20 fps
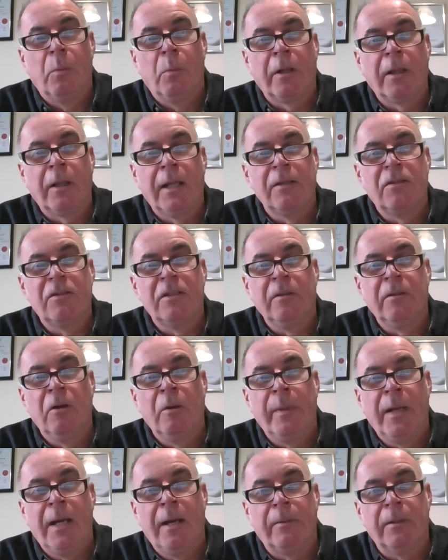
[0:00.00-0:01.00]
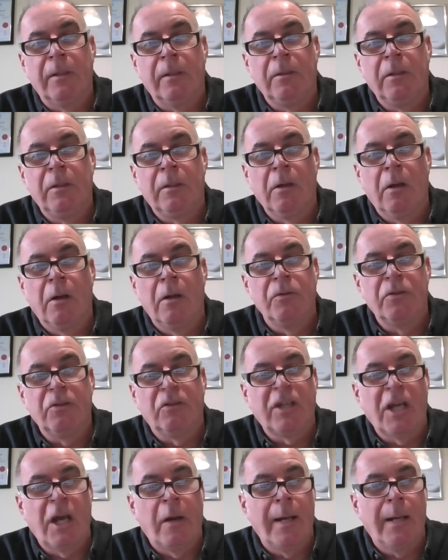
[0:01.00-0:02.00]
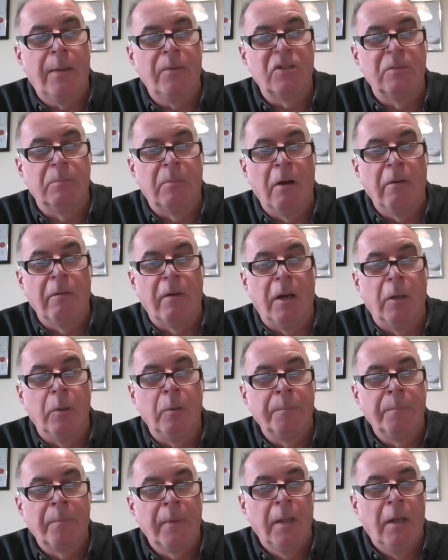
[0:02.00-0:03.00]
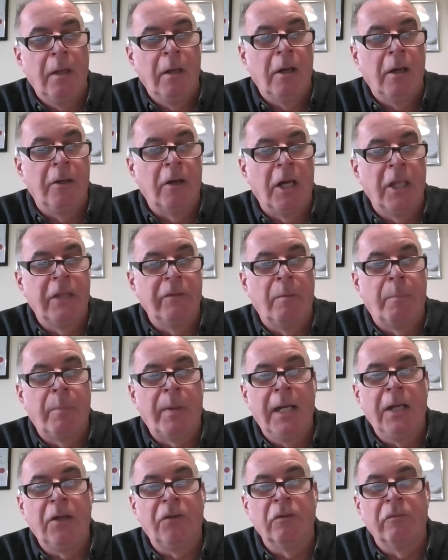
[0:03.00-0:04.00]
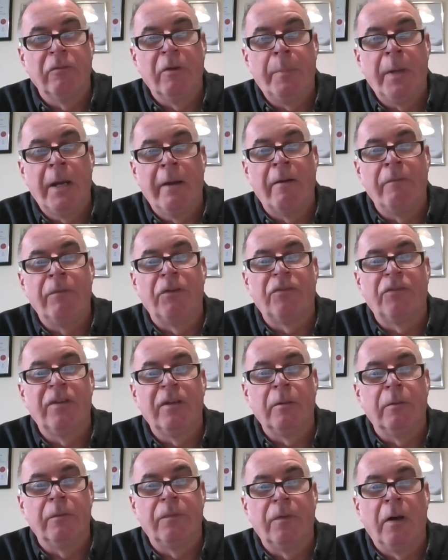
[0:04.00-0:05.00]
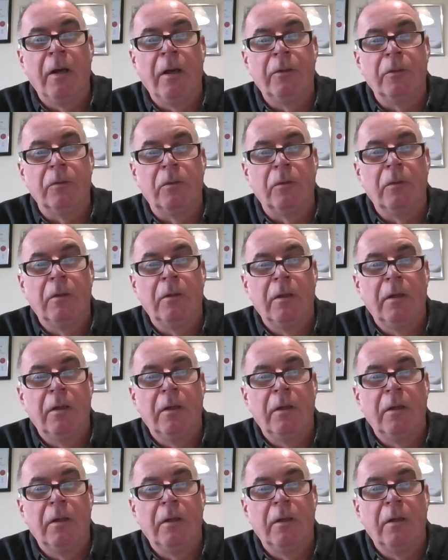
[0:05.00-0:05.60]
What are they to do about it? You can't just go out tomorrow and either replace or repair every single fire door.